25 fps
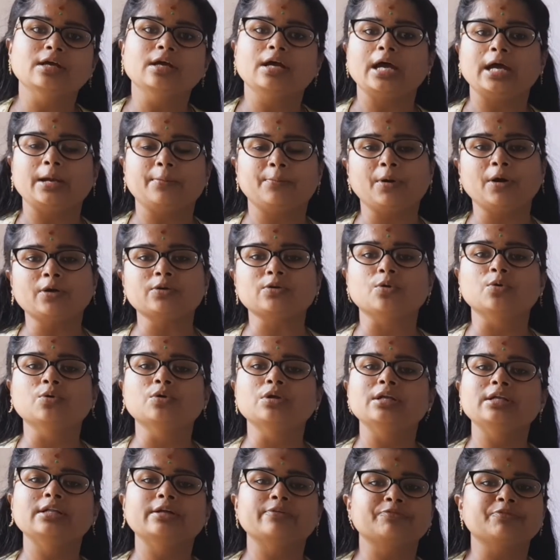About
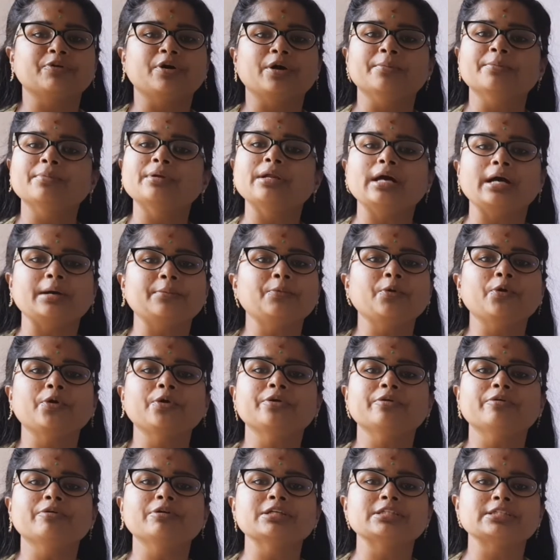only the formula I am going
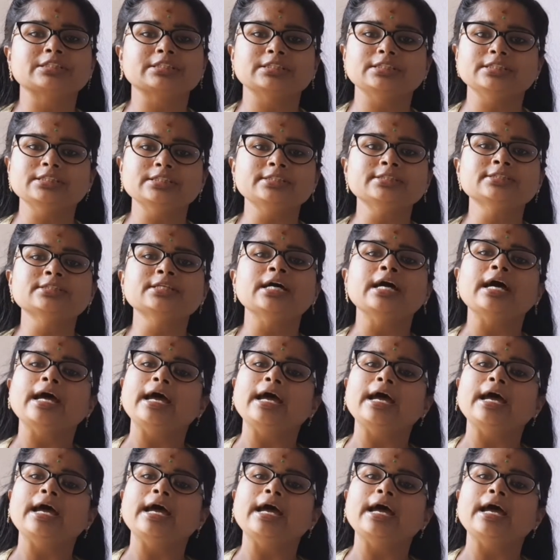to discuss,